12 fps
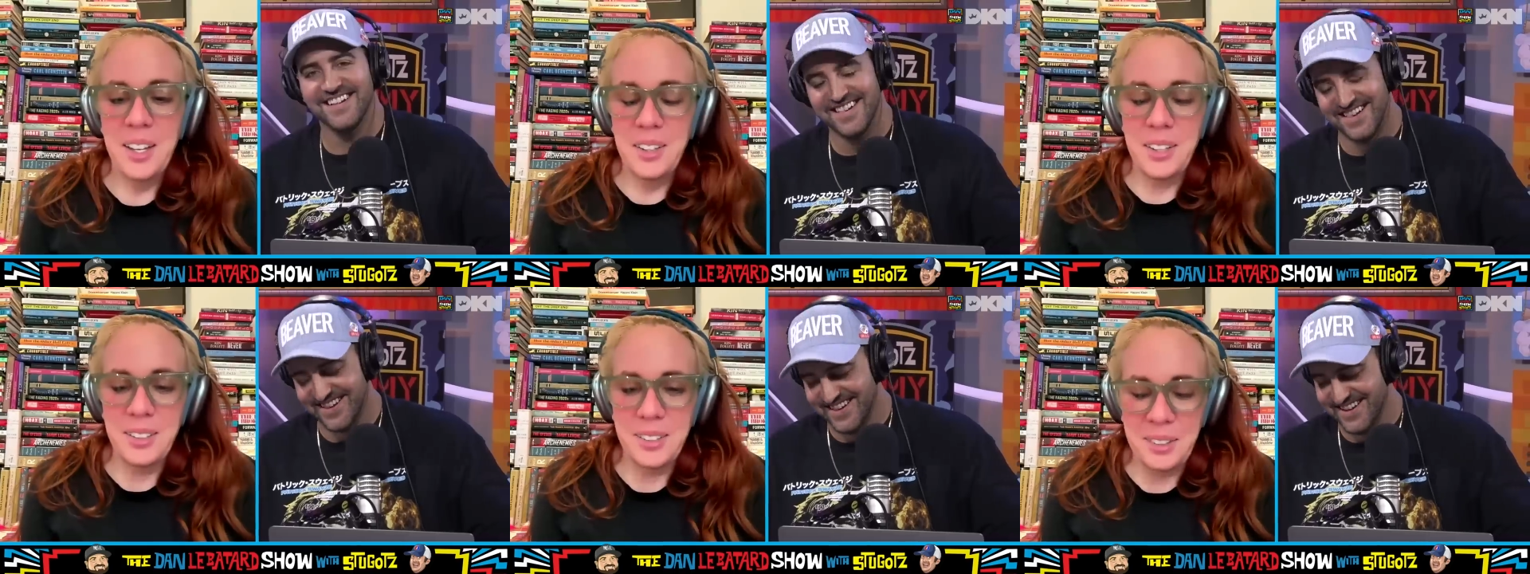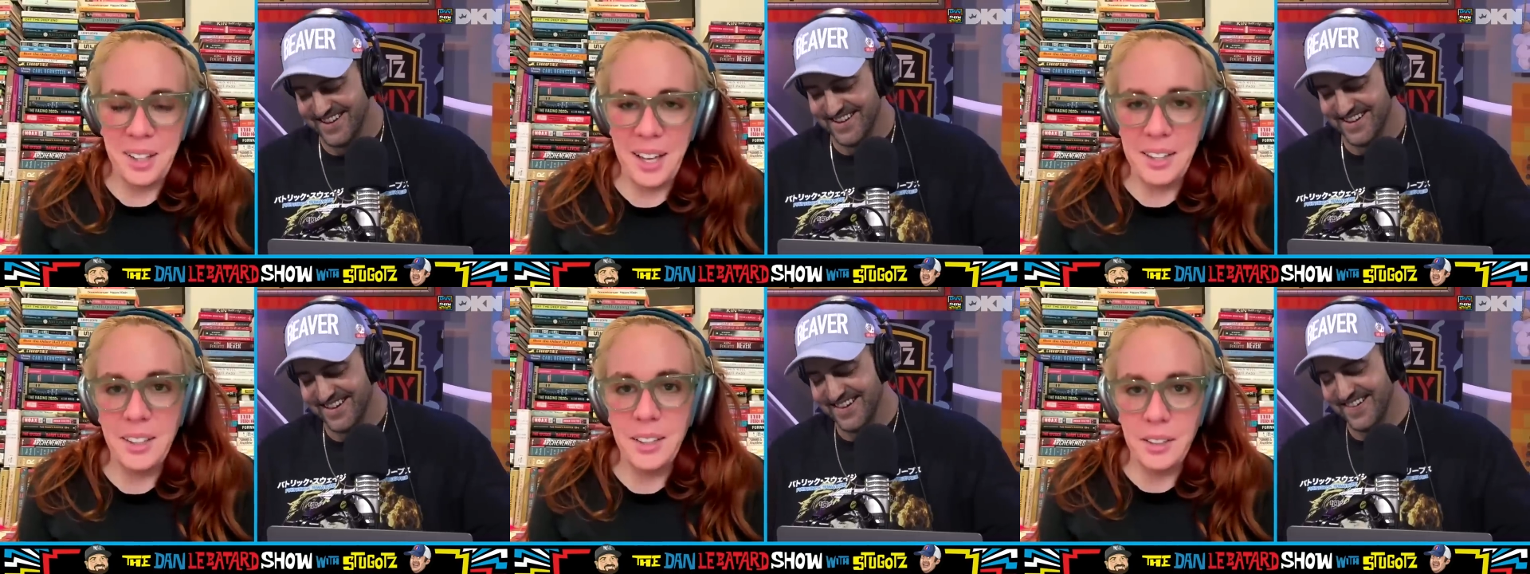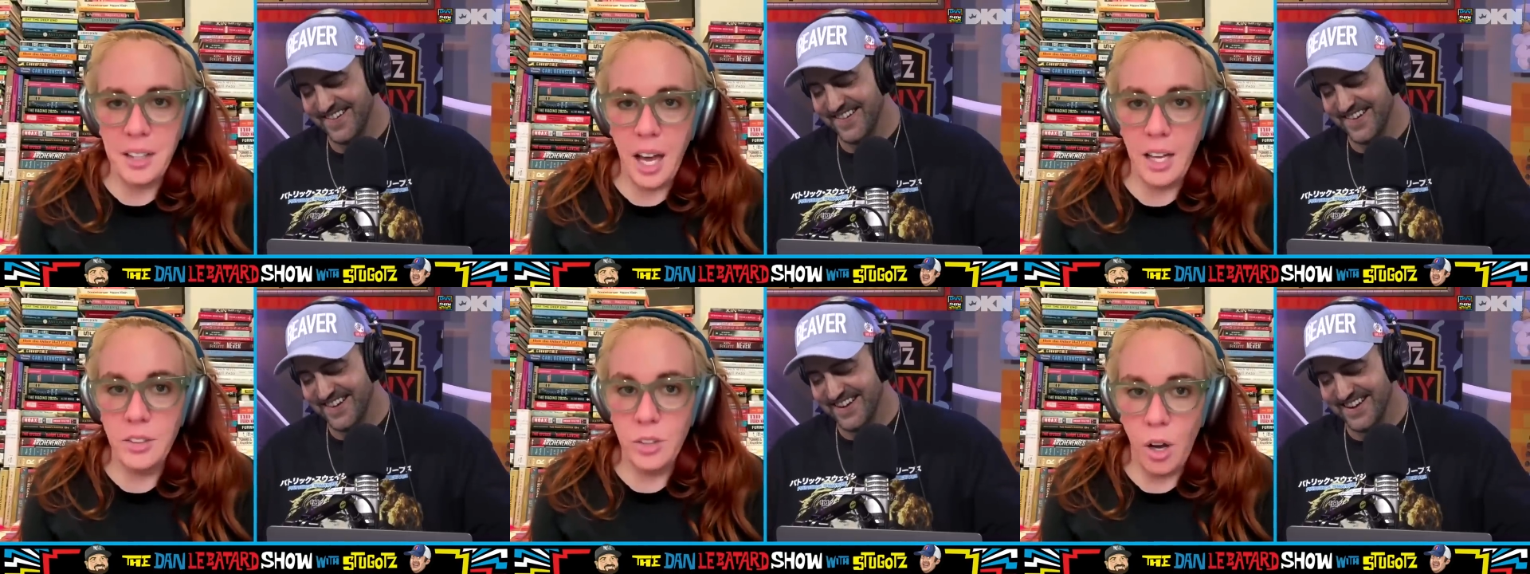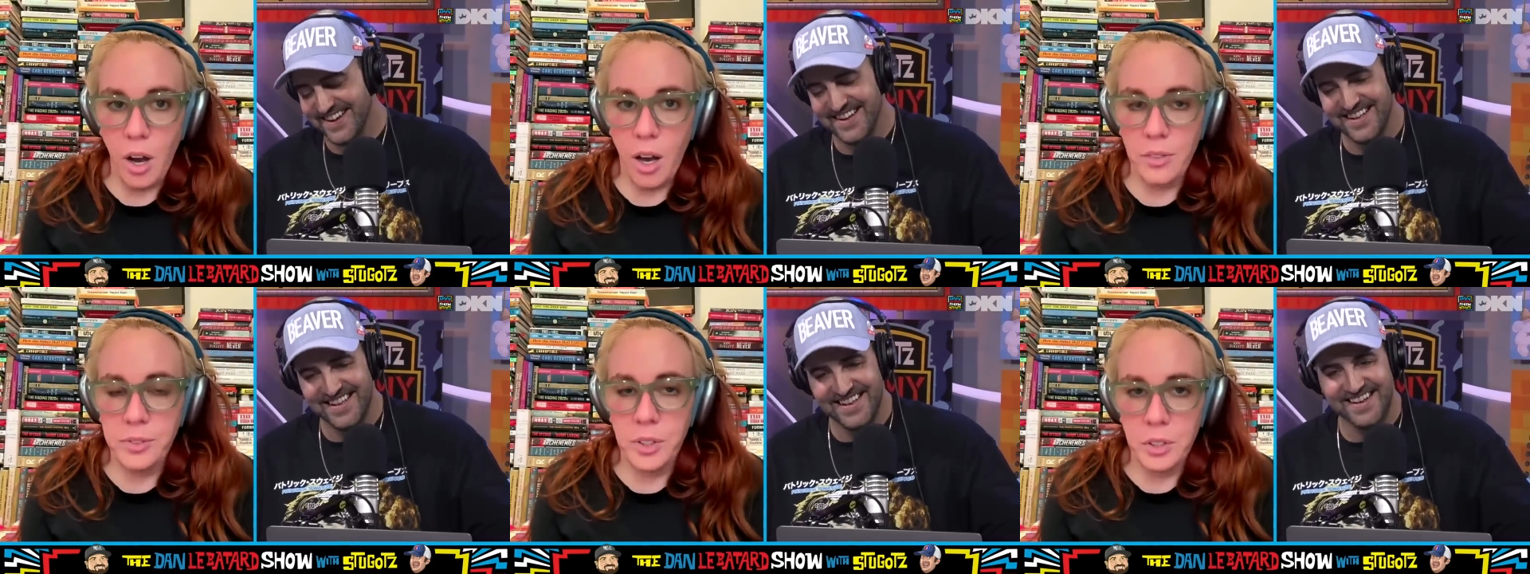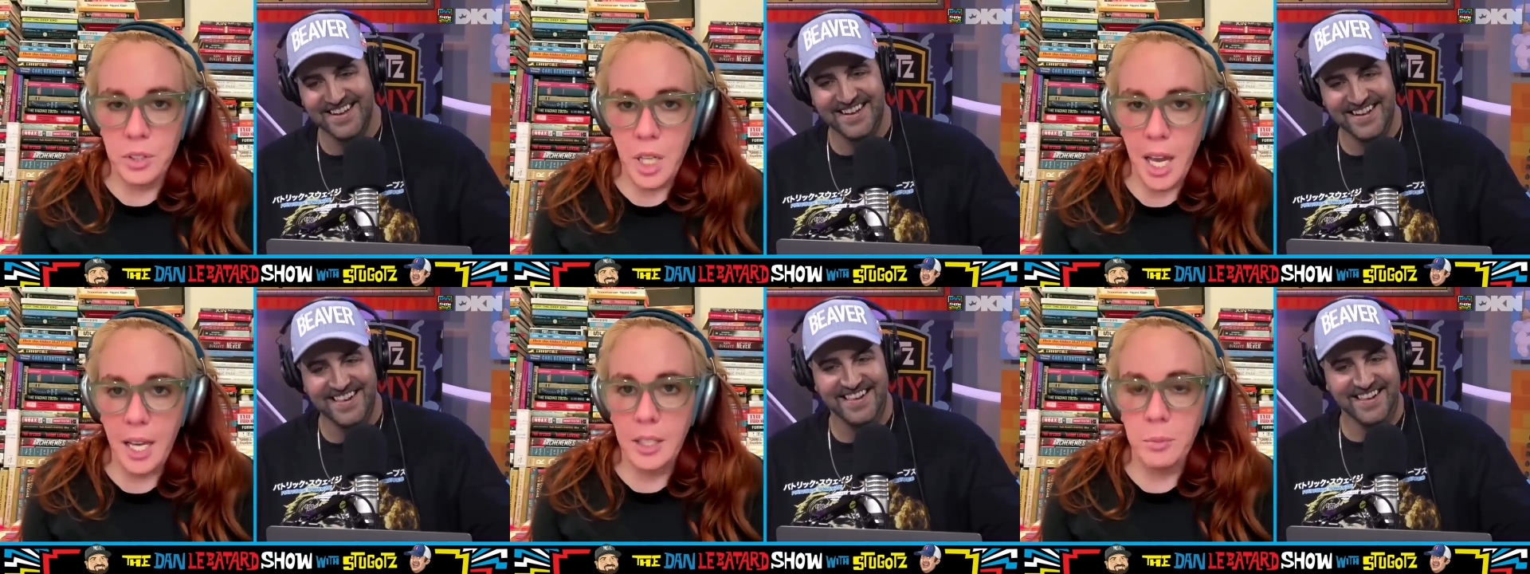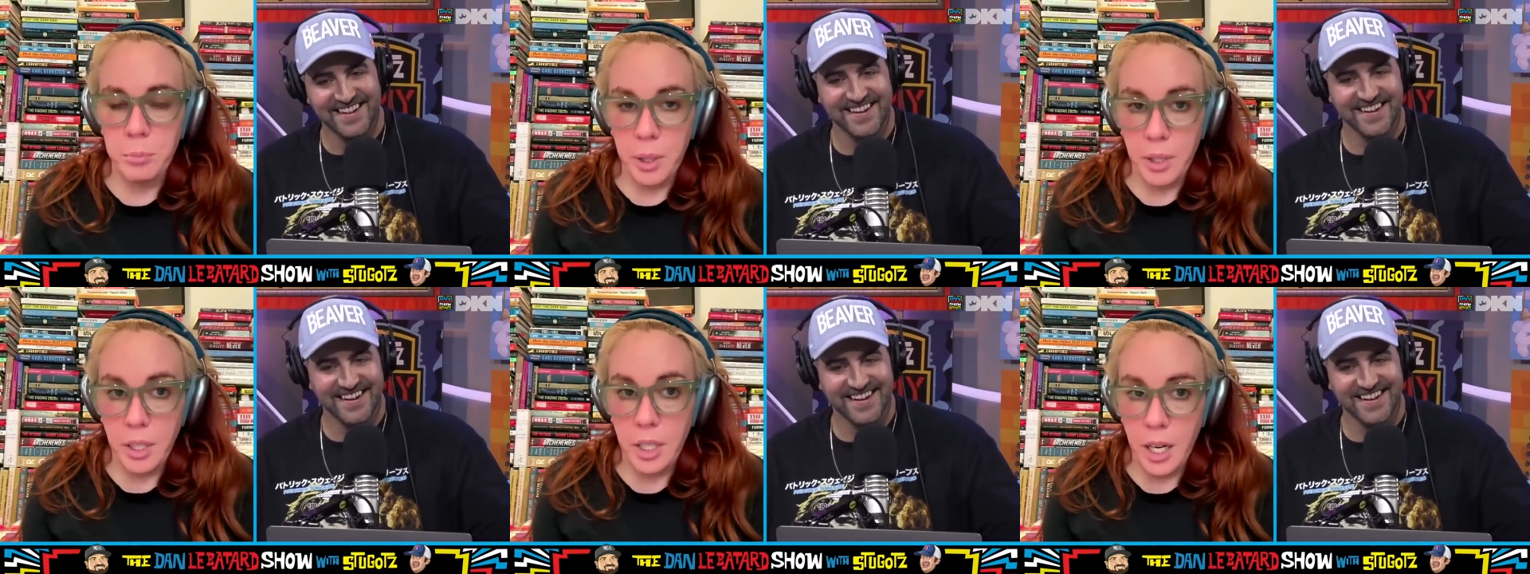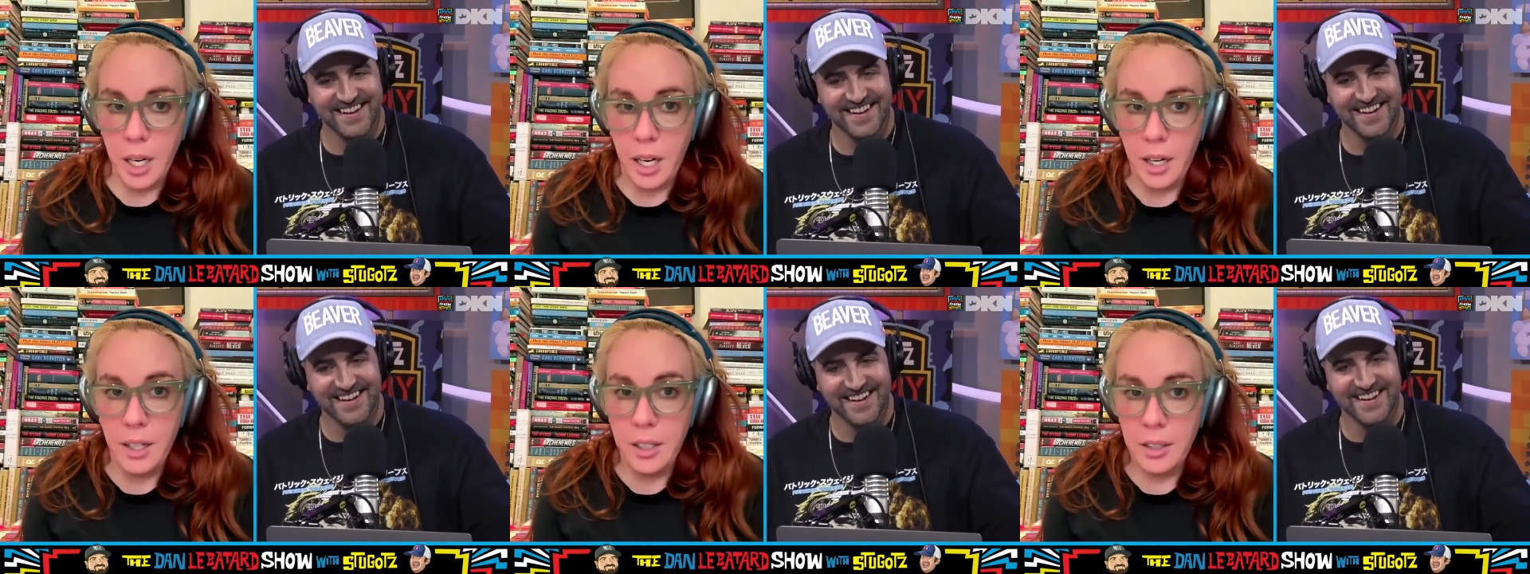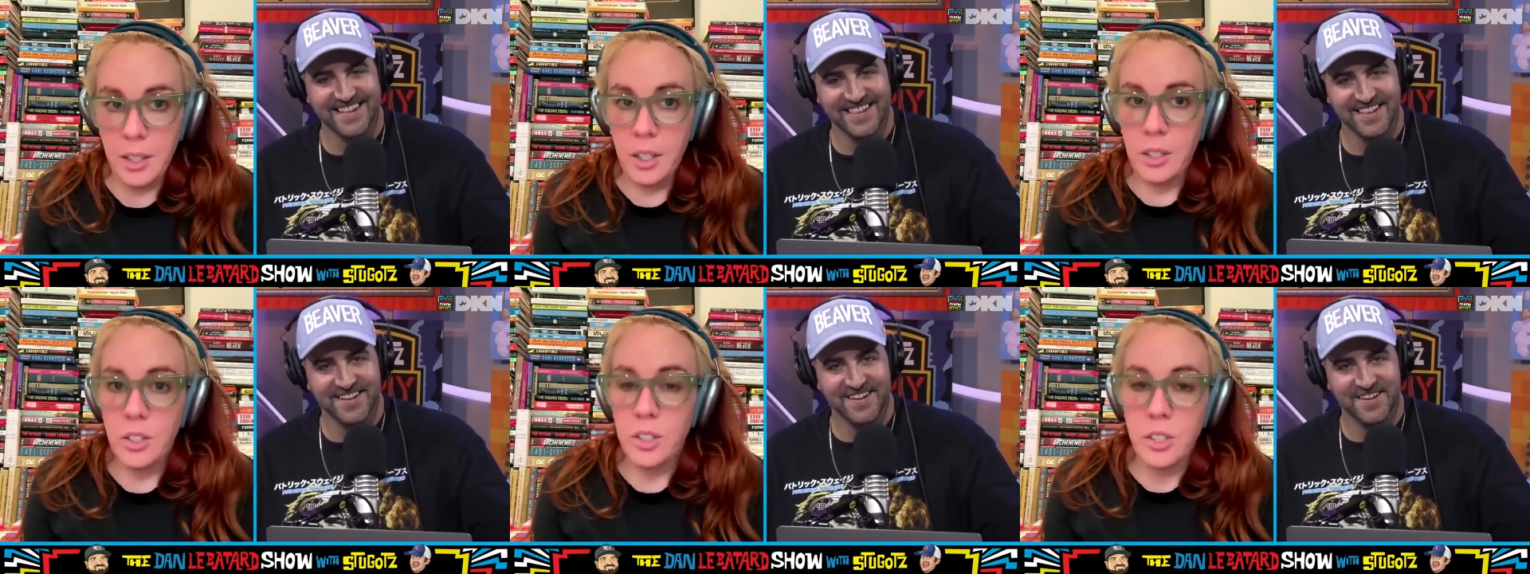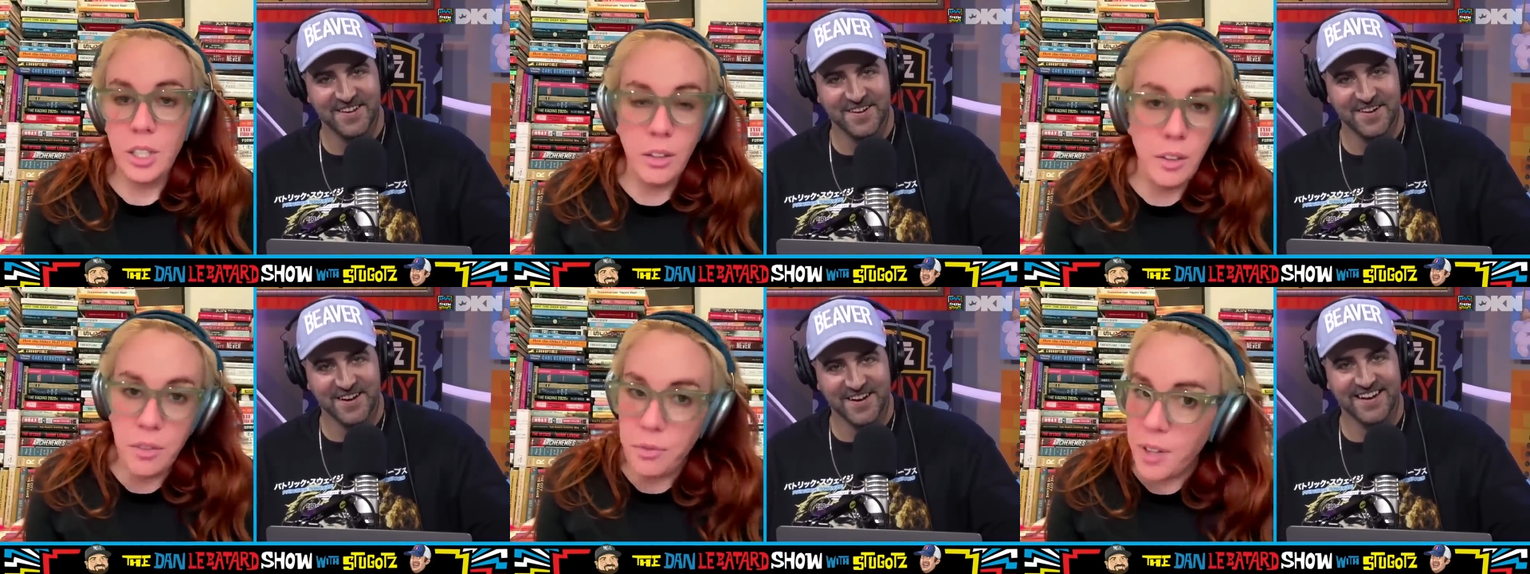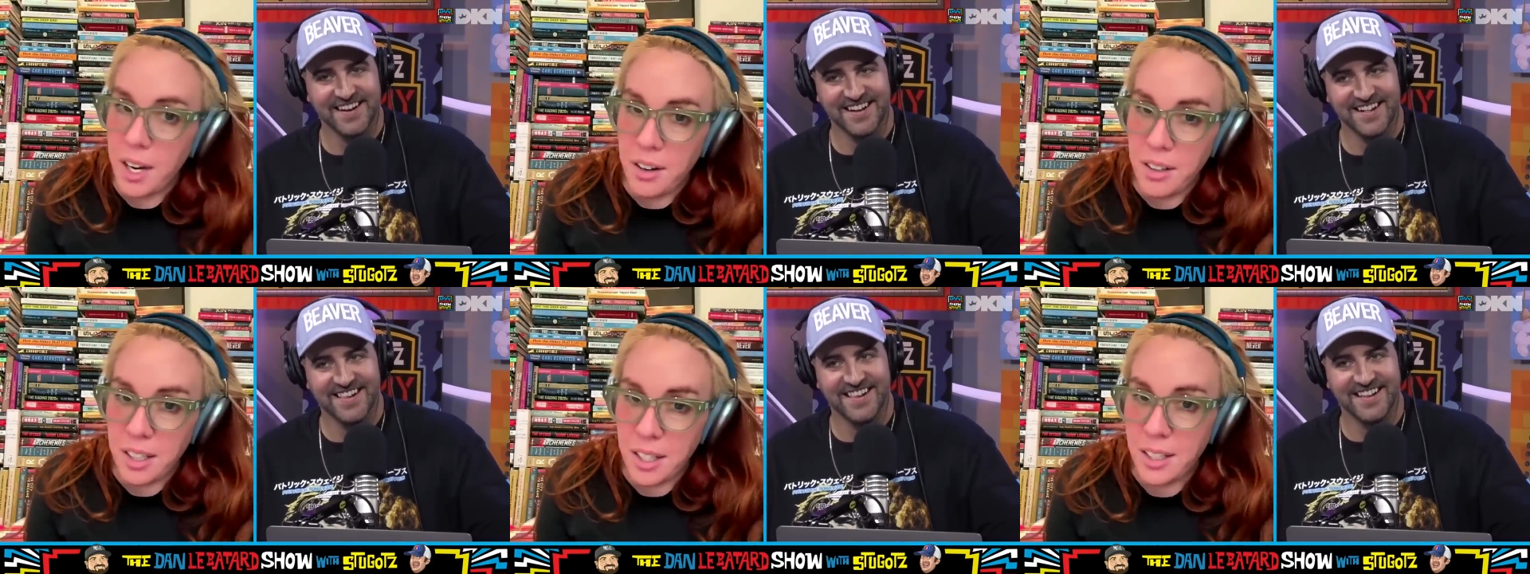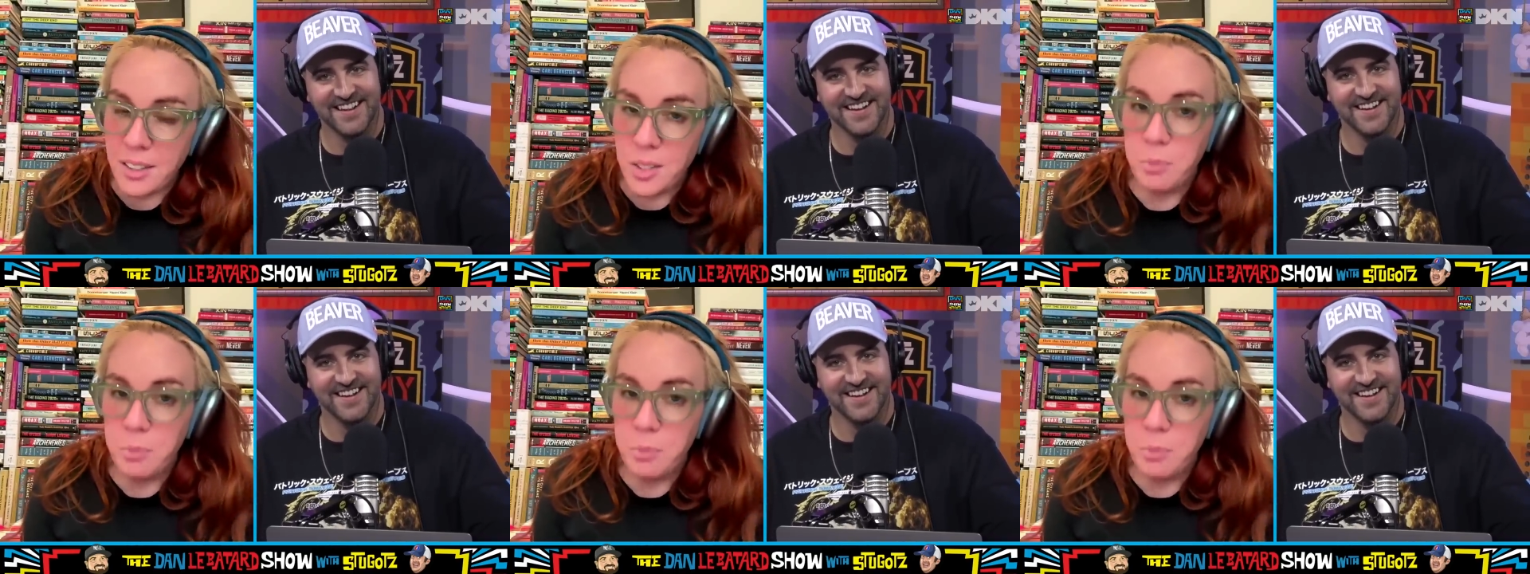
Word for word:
Speaker 1: The slightly less awful tech billionaire still nefarious,